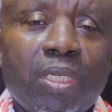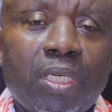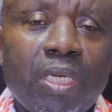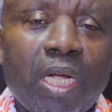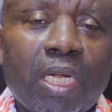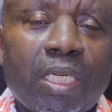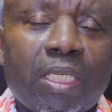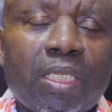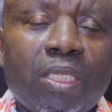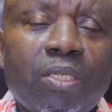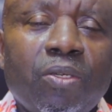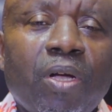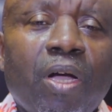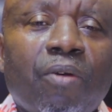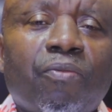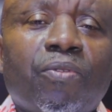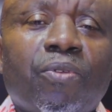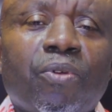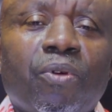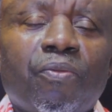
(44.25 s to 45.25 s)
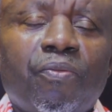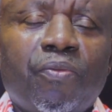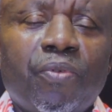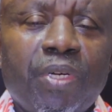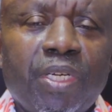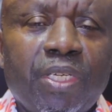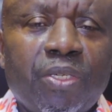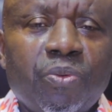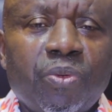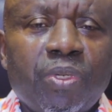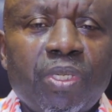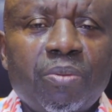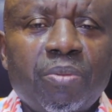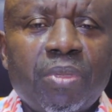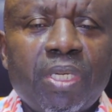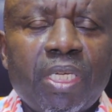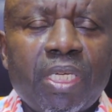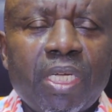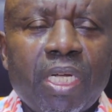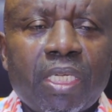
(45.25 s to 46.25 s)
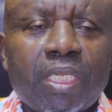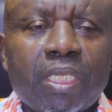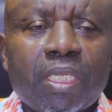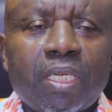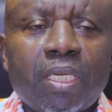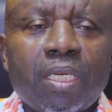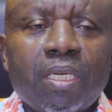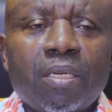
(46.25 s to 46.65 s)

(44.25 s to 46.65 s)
that you have not finished with me yet.